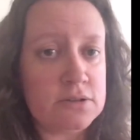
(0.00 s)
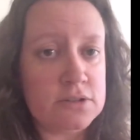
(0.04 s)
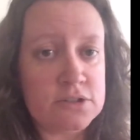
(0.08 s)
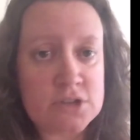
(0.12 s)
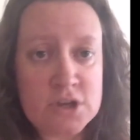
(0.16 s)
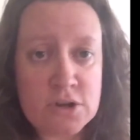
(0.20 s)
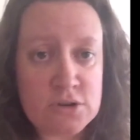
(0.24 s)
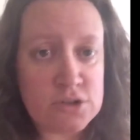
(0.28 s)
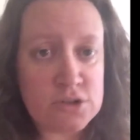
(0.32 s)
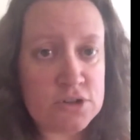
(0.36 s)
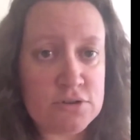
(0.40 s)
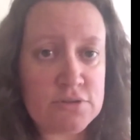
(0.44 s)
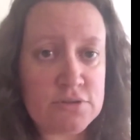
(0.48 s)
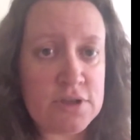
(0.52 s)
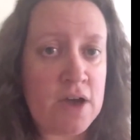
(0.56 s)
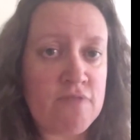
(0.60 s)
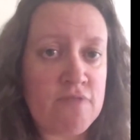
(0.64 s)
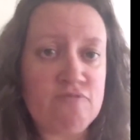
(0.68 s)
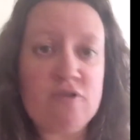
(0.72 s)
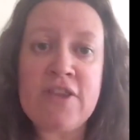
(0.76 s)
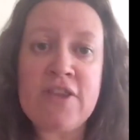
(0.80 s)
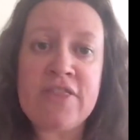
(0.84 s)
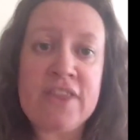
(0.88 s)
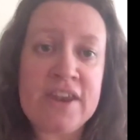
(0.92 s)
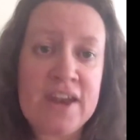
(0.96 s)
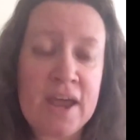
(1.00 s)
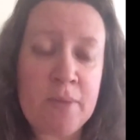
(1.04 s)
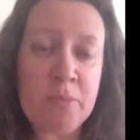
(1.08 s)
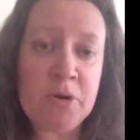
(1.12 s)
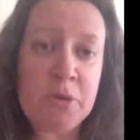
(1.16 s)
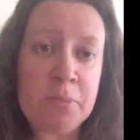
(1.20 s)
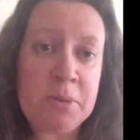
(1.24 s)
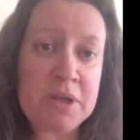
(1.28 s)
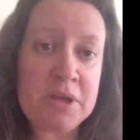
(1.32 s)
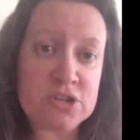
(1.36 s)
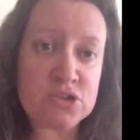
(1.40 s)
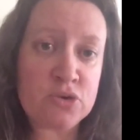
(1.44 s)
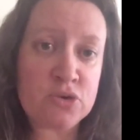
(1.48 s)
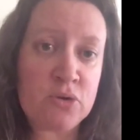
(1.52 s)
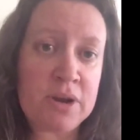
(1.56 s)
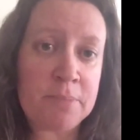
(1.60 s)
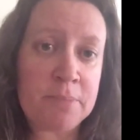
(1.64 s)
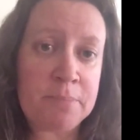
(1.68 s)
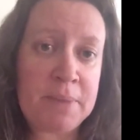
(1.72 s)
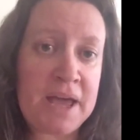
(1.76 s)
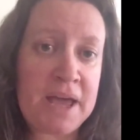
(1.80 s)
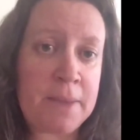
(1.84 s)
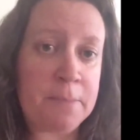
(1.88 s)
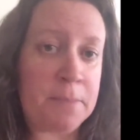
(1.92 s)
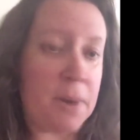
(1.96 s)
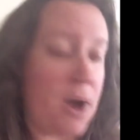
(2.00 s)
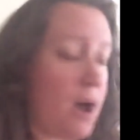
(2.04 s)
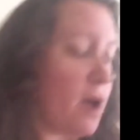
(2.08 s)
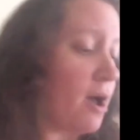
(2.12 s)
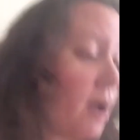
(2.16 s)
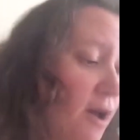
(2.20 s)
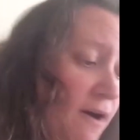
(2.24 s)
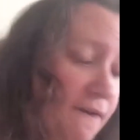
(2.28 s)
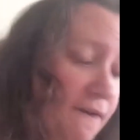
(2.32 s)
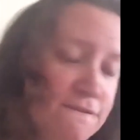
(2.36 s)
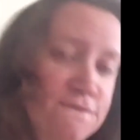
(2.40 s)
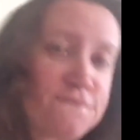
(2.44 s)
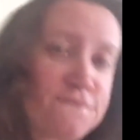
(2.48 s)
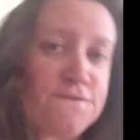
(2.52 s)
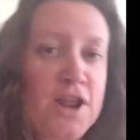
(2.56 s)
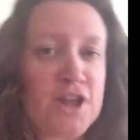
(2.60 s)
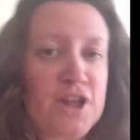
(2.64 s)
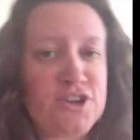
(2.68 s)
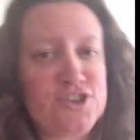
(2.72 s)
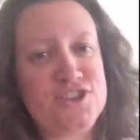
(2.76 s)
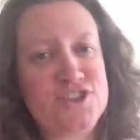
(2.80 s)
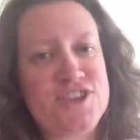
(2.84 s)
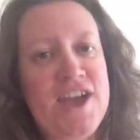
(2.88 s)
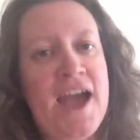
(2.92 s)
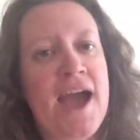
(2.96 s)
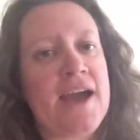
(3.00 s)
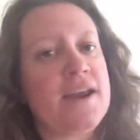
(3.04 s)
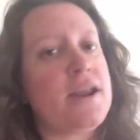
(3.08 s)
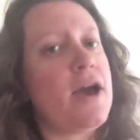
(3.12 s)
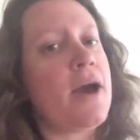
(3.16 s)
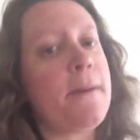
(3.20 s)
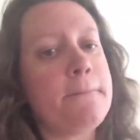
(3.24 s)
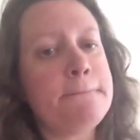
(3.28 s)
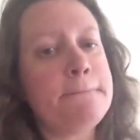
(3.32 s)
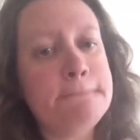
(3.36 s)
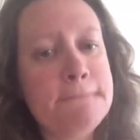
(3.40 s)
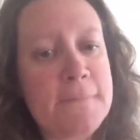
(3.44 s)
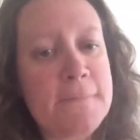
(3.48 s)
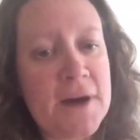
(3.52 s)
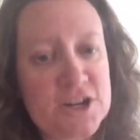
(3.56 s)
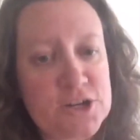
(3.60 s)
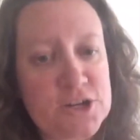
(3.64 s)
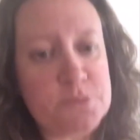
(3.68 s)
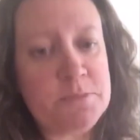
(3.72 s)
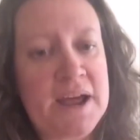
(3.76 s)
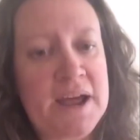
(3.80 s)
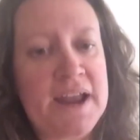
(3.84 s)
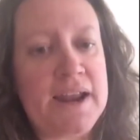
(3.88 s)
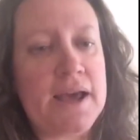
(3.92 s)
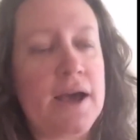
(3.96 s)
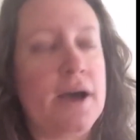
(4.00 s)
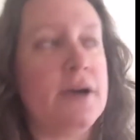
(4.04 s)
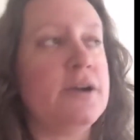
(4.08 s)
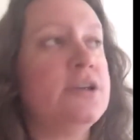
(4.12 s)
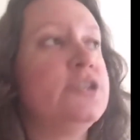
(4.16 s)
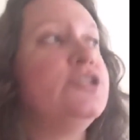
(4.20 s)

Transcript: Don't do that. Write their name on a bit of toilet paper. Flush that. Much better.